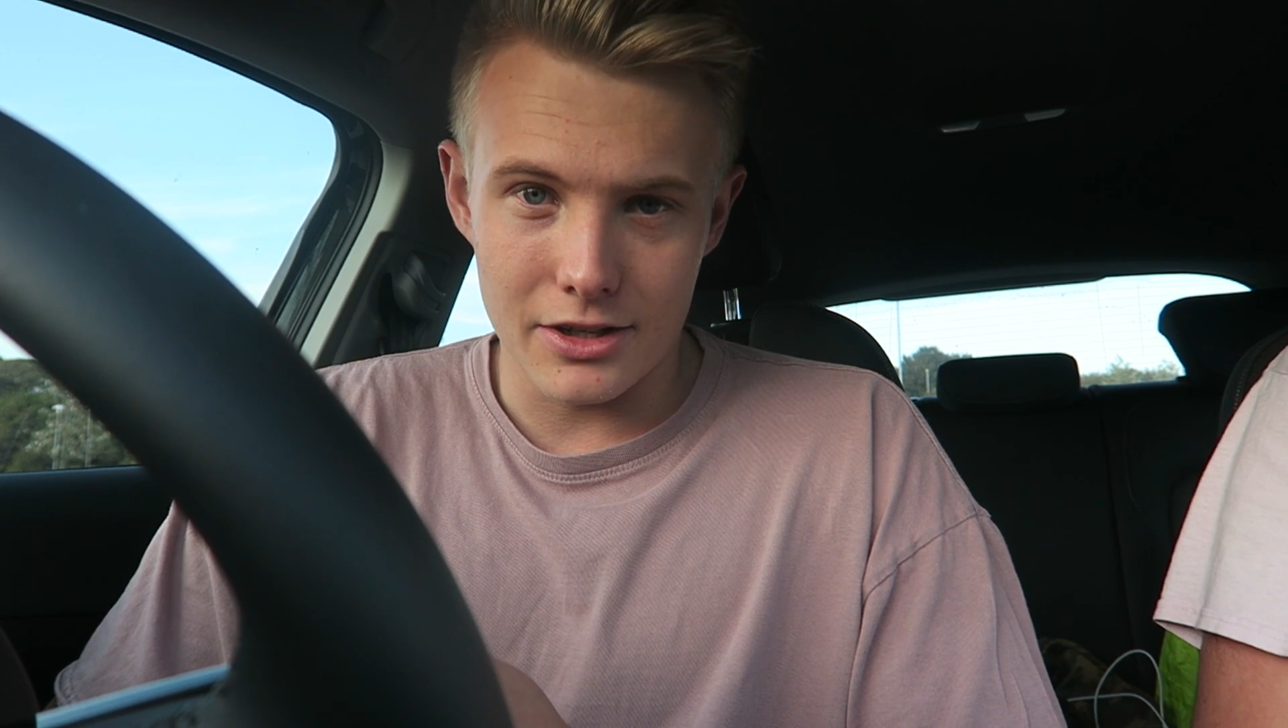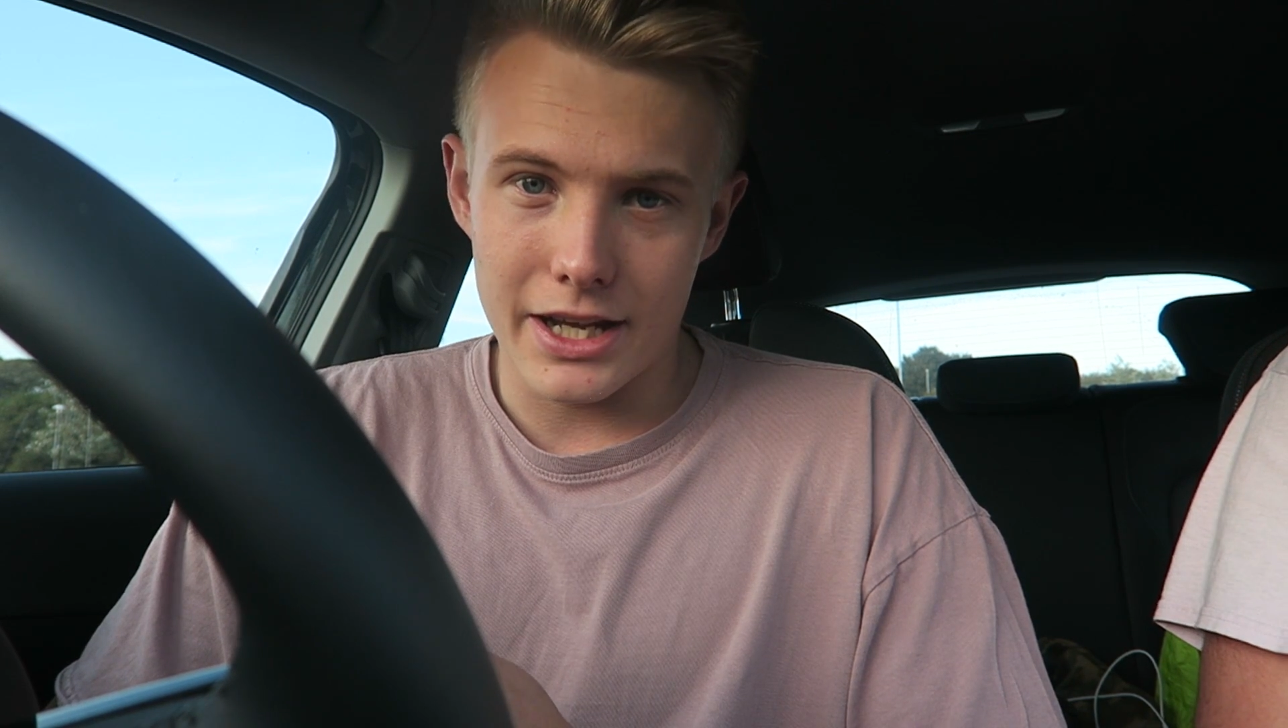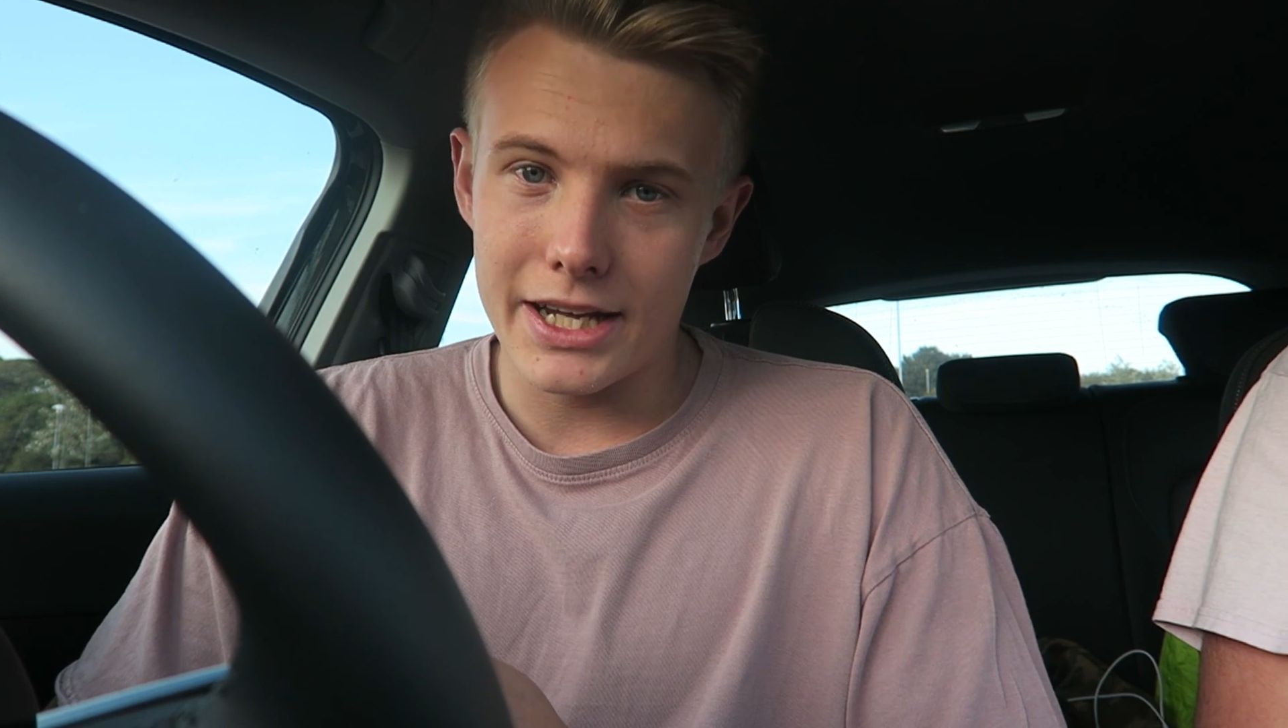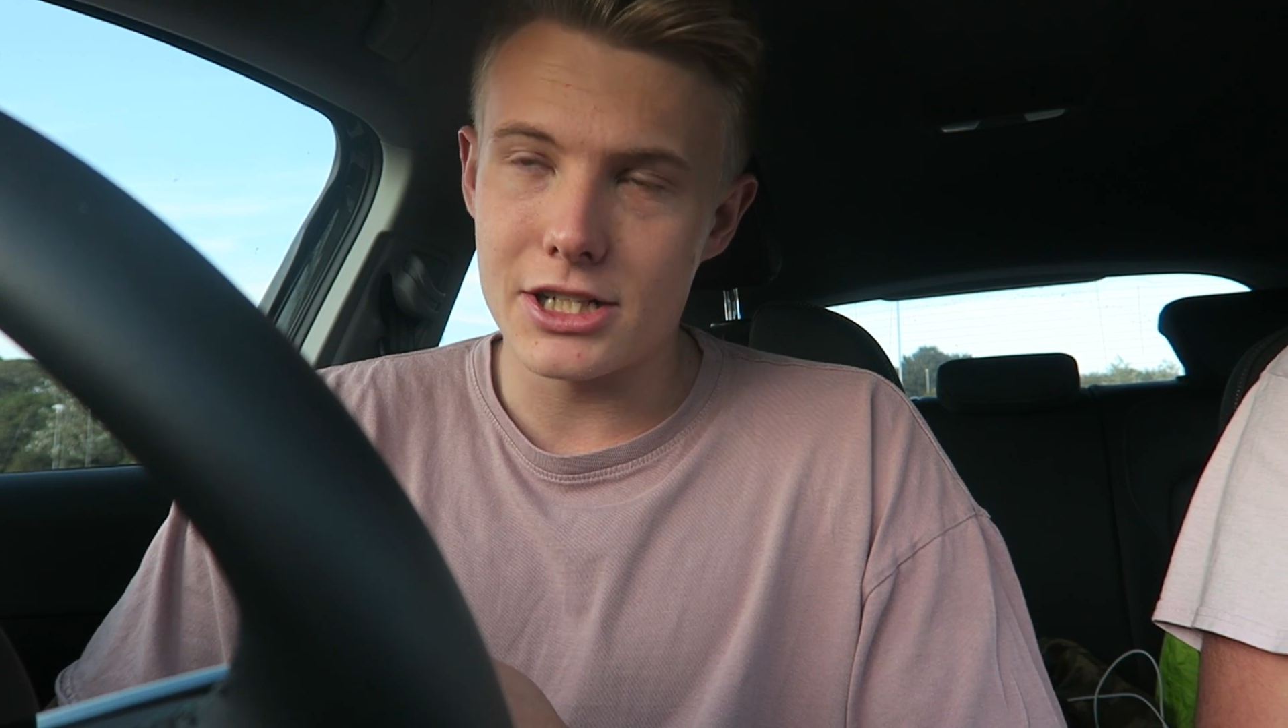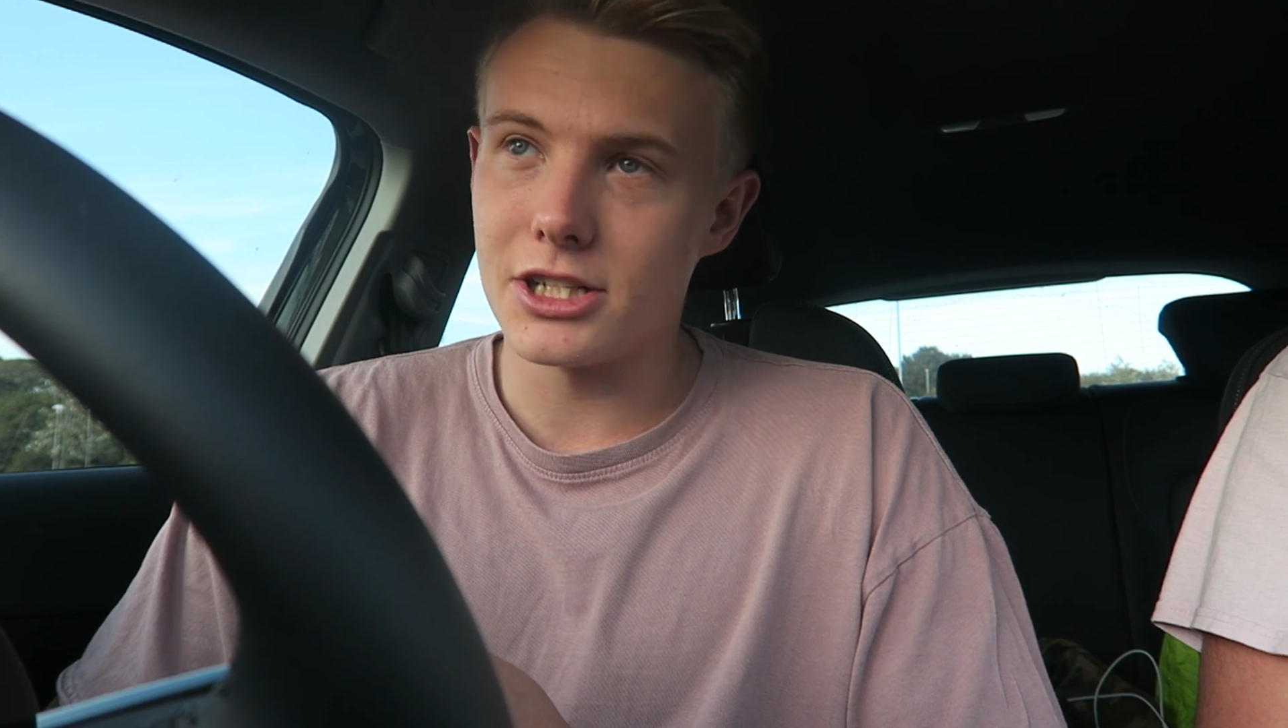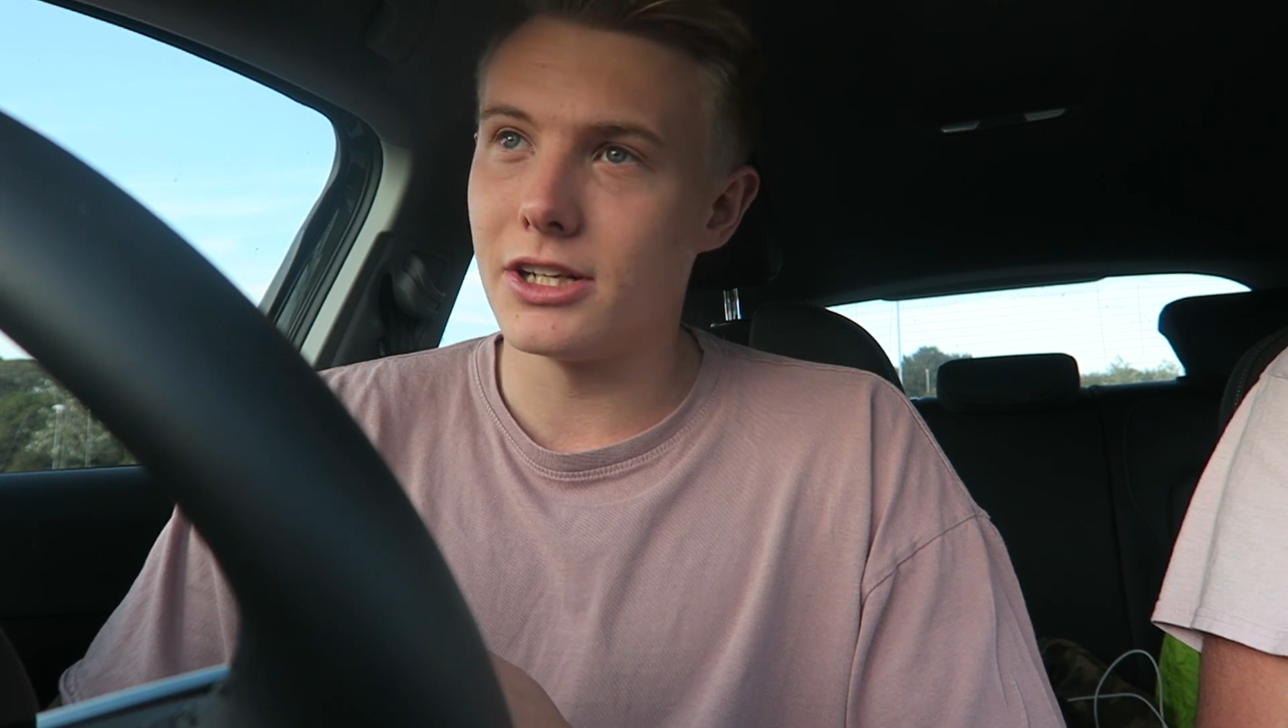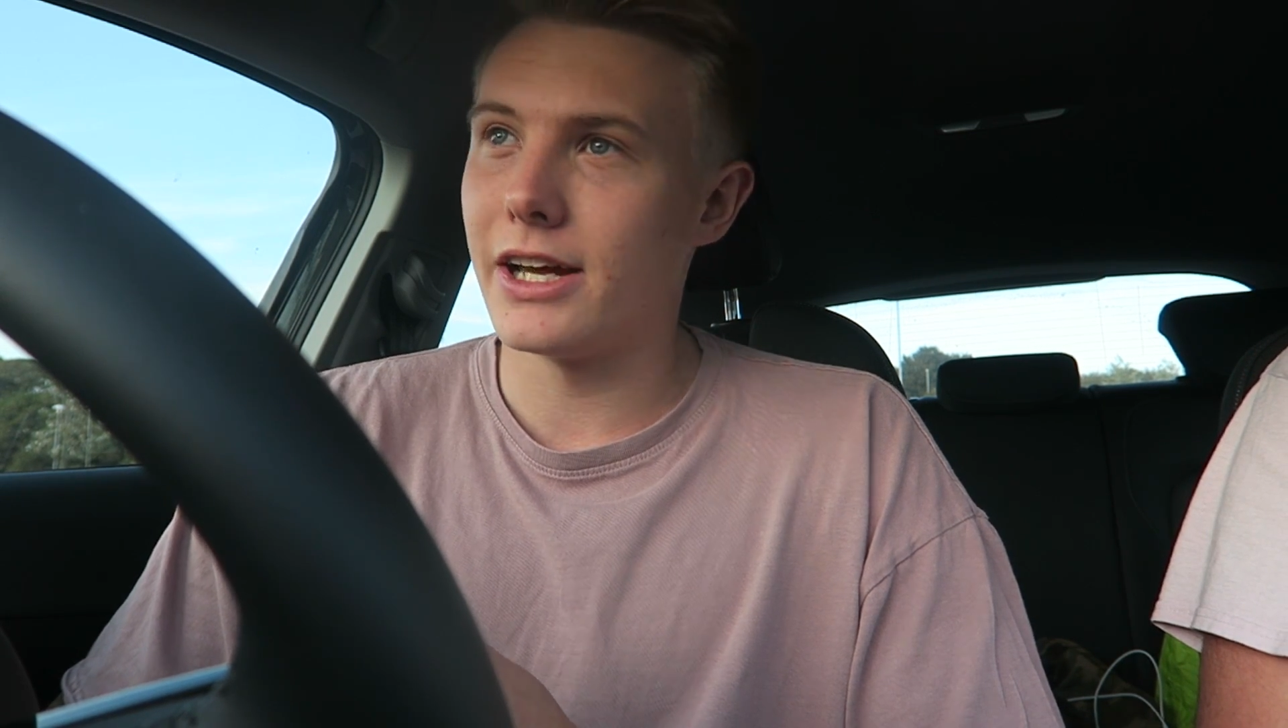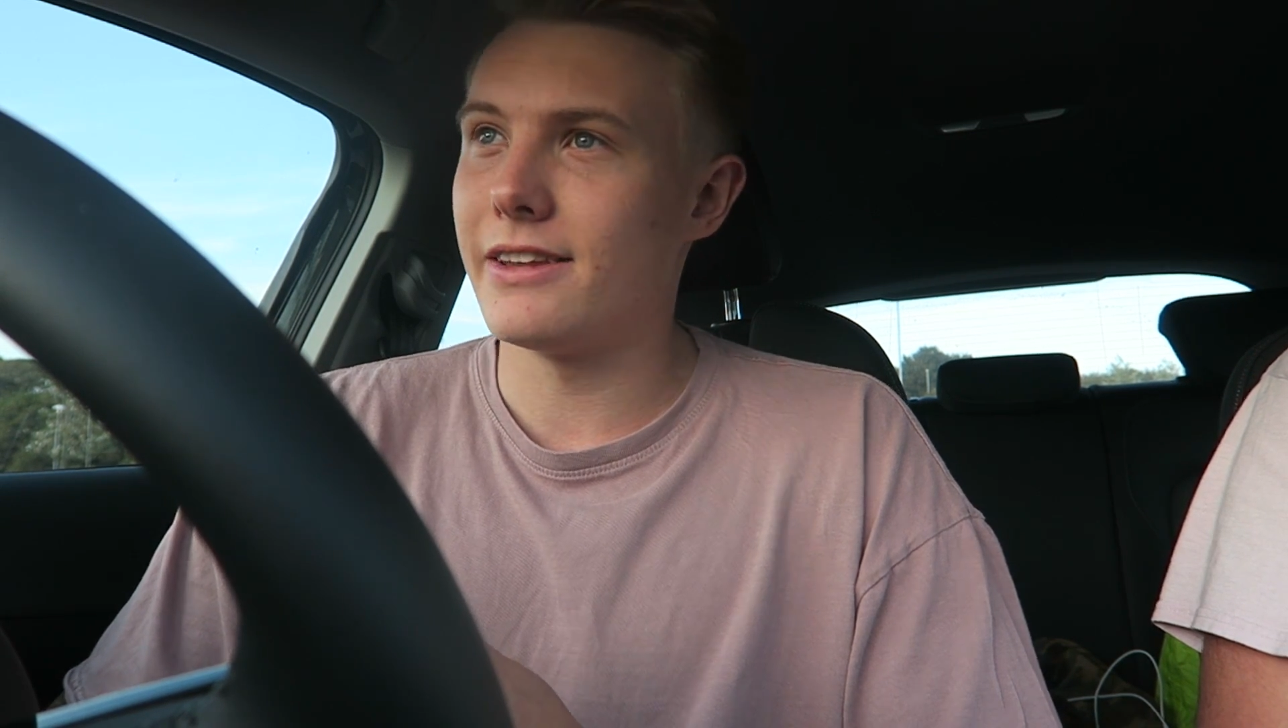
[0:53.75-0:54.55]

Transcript: location,